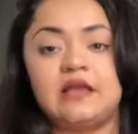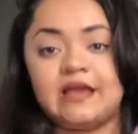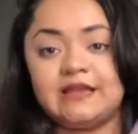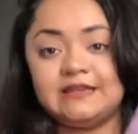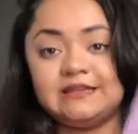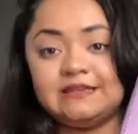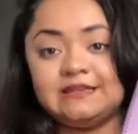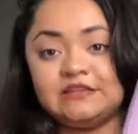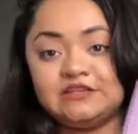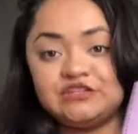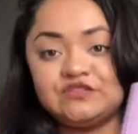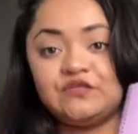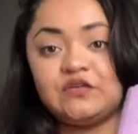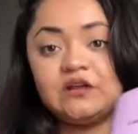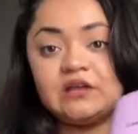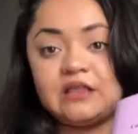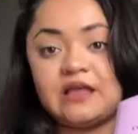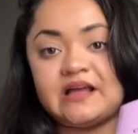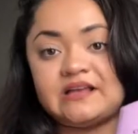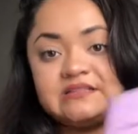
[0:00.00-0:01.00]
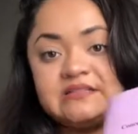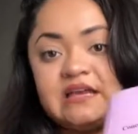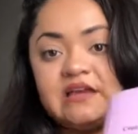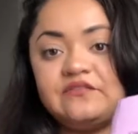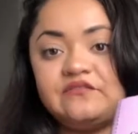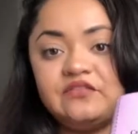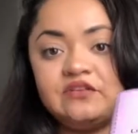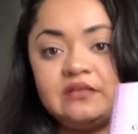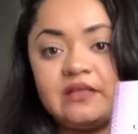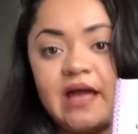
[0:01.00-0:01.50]
I need this for class
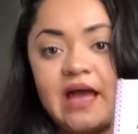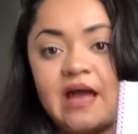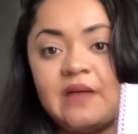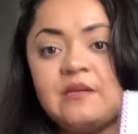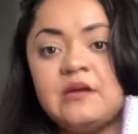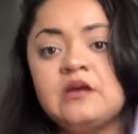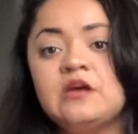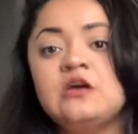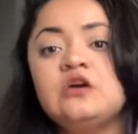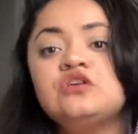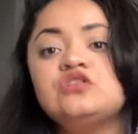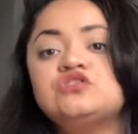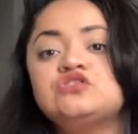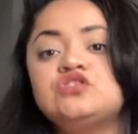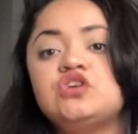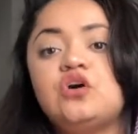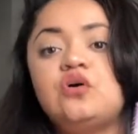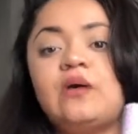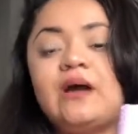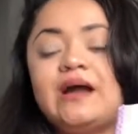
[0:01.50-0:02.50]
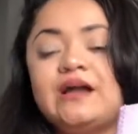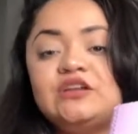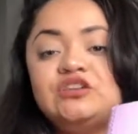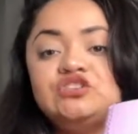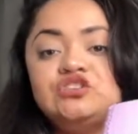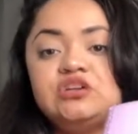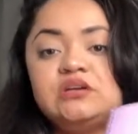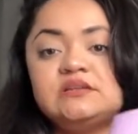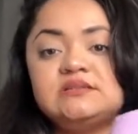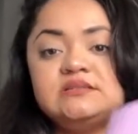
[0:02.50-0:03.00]
and for lab so I
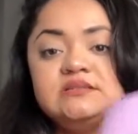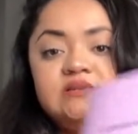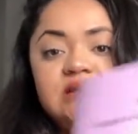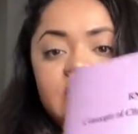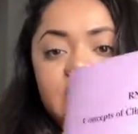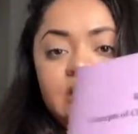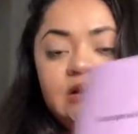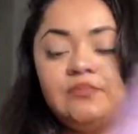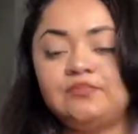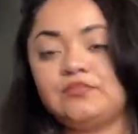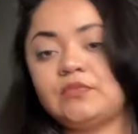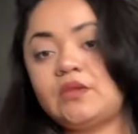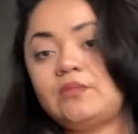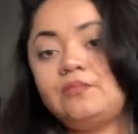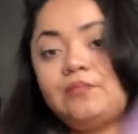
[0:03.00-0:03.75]
just um,